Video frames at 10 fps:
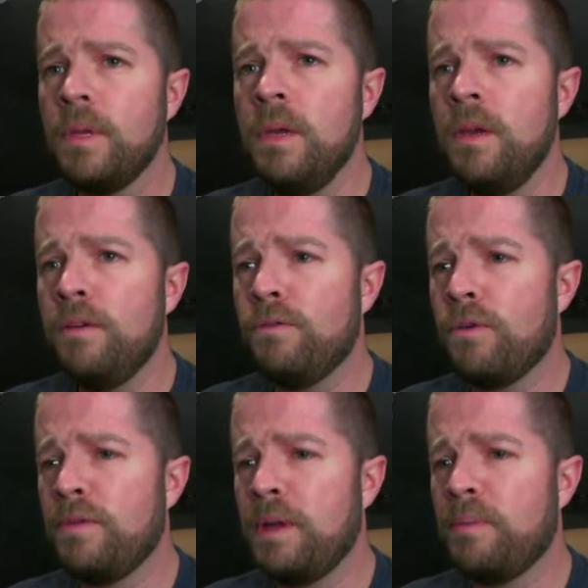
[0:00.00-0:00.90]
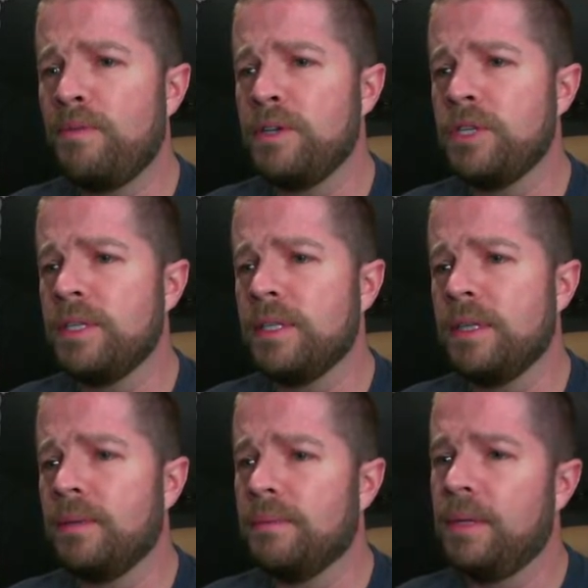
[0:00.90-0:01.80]
Fortifying Provisions
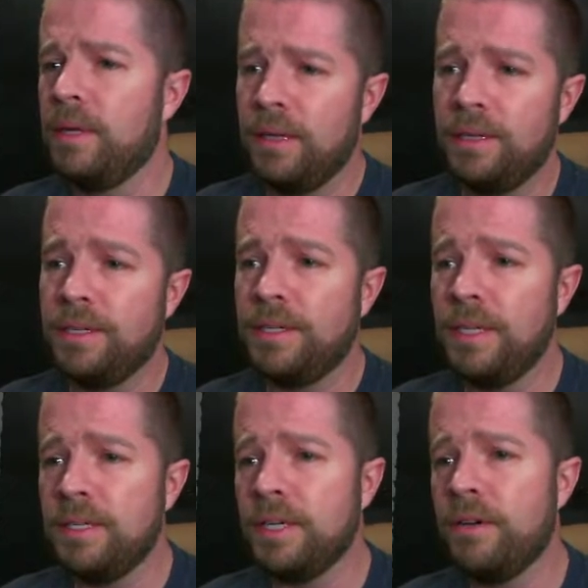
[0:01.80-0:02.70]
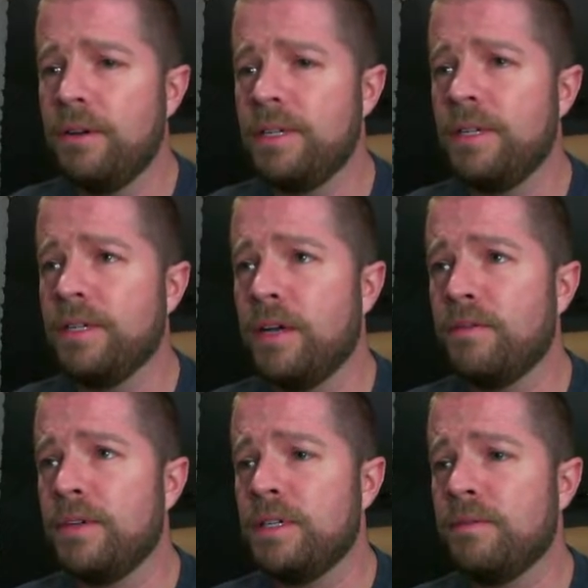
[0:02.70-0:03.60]
does increase the
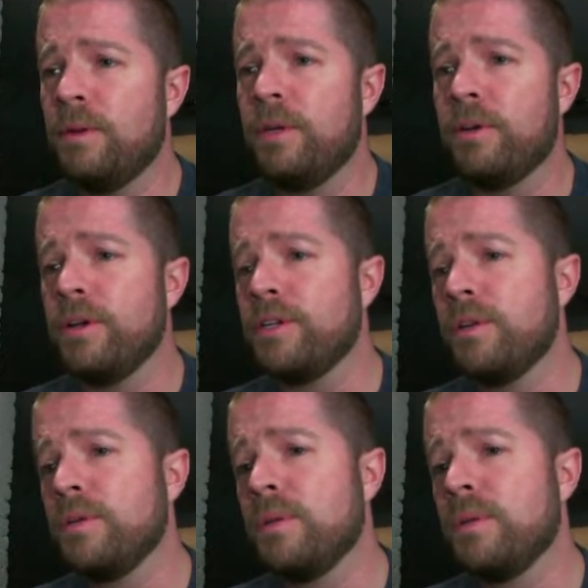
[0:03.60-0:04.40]
toughness of all your creatures.